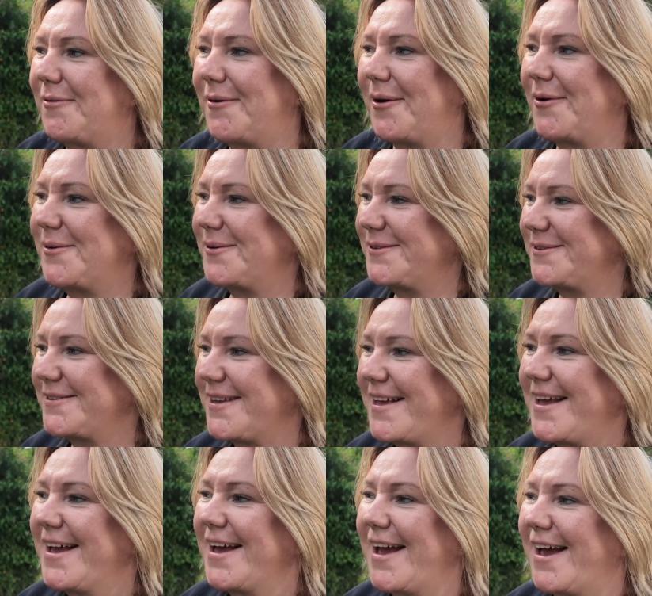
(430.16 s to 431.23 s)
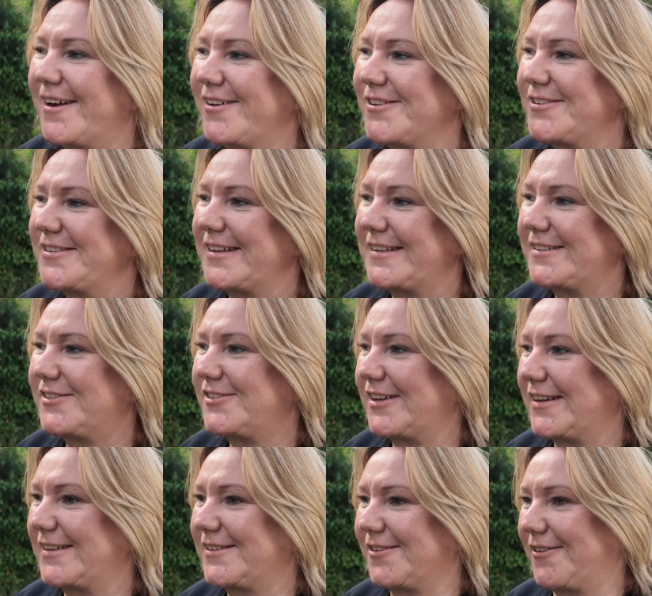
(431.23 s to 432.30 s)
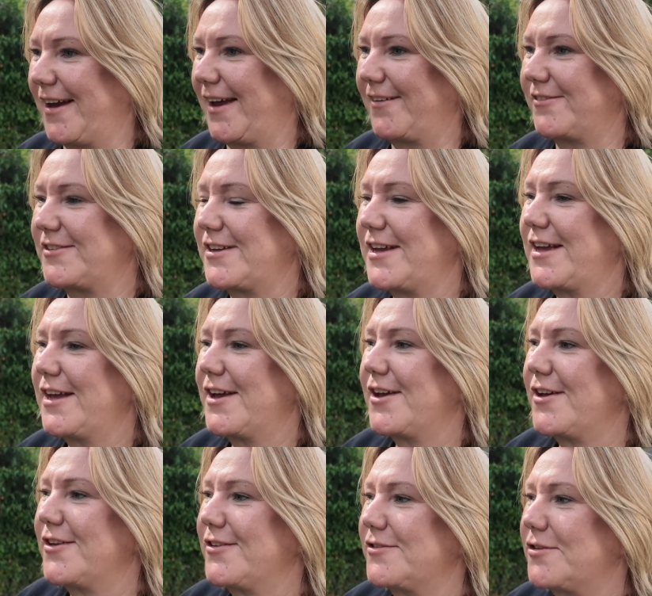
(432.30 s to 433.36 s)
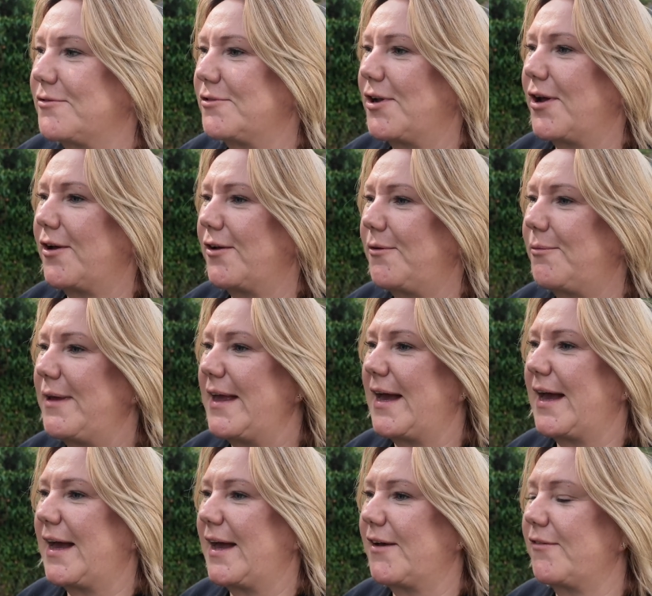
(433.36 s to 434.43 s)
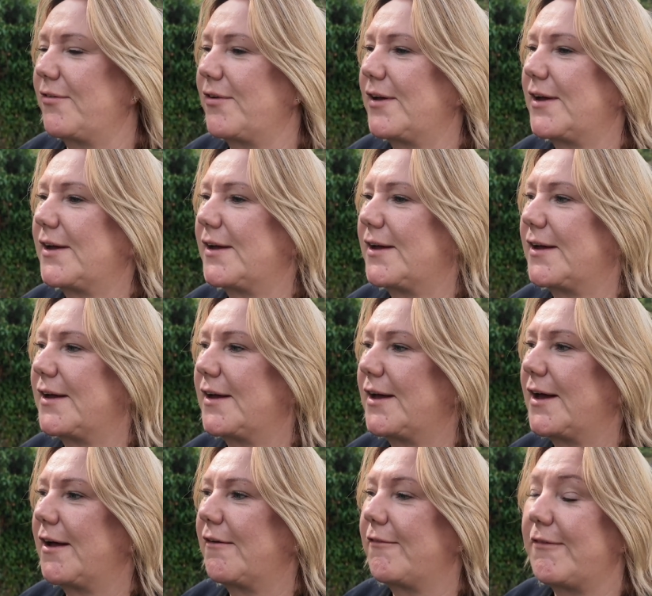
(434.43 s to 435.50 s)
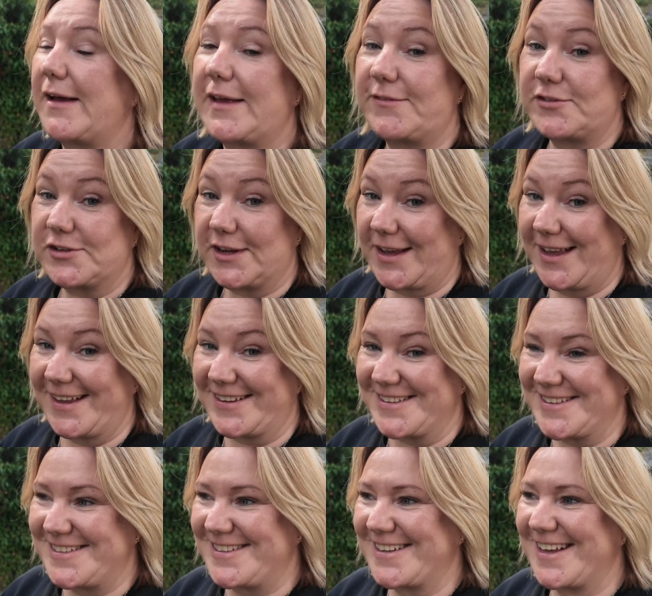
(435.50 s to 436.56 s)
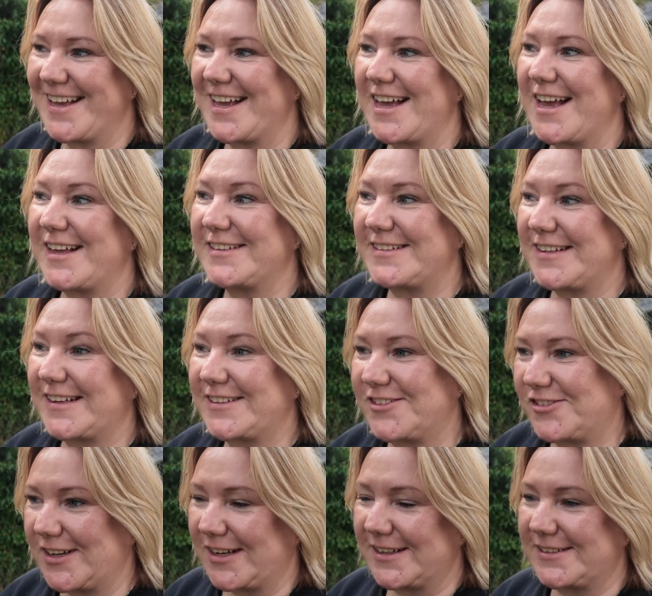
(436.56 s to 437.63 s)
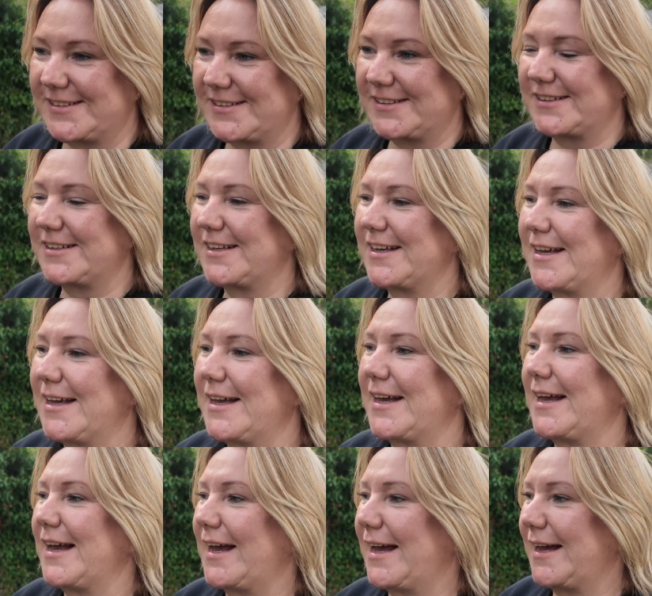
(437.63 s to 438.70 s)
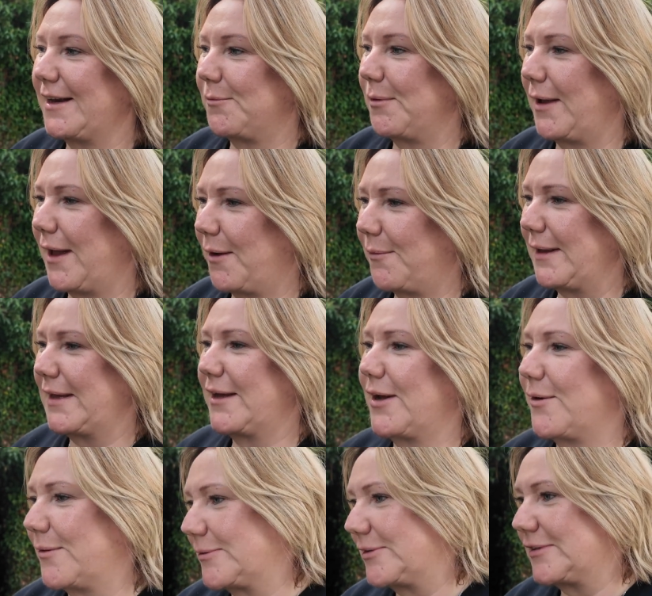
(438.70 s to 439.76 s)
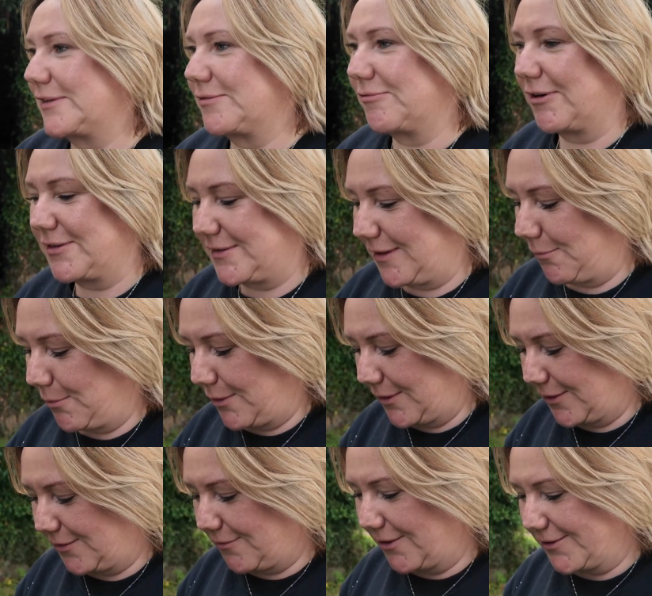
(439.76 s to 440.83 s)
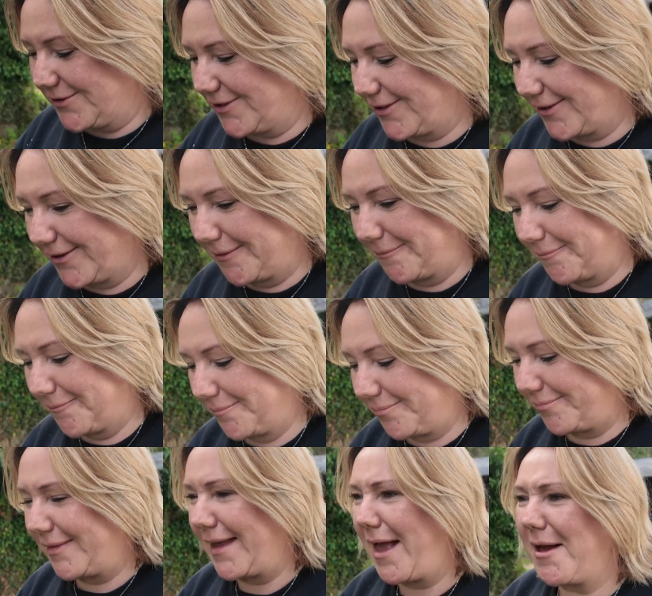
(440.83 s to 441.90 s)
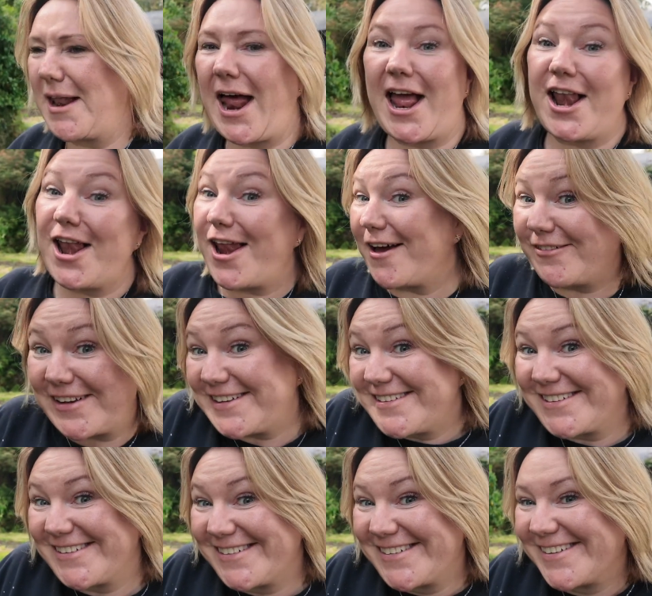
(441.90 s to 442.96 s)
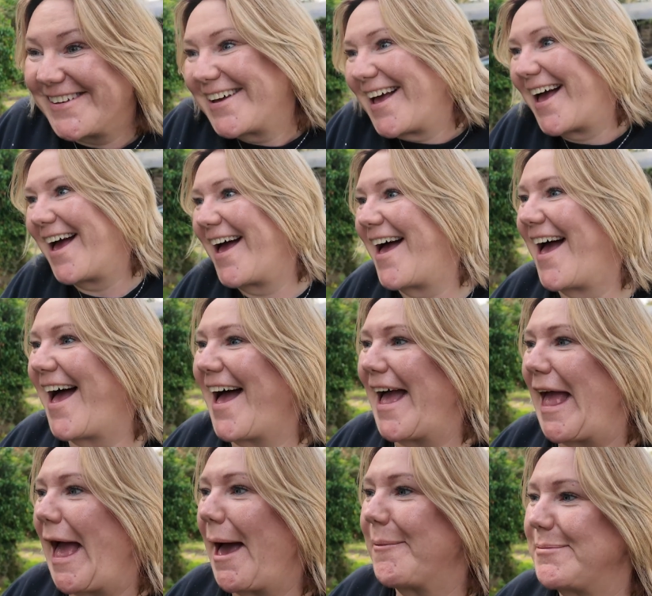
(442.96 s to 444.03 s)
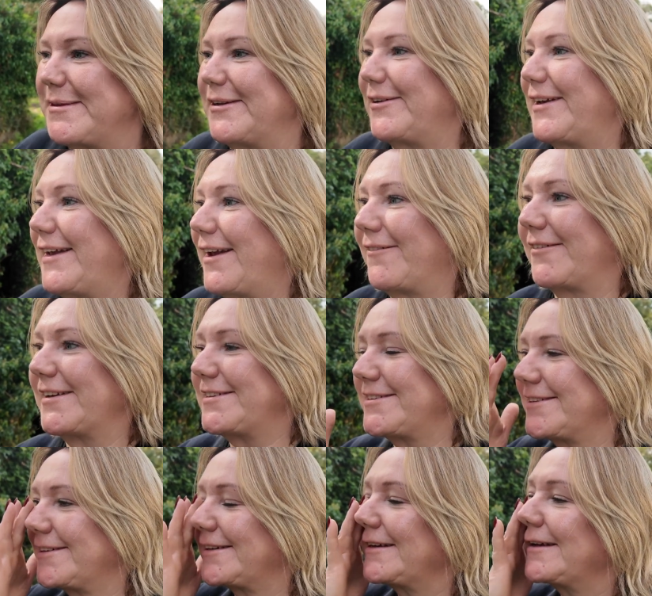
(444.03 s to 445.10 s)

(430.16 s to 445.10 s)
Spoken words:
Rose and her 6 chicks arrived. So now we have 5 chickens and 6 chicks. And a week ago it was just Rusty walking around. I love it. I absolutely love it.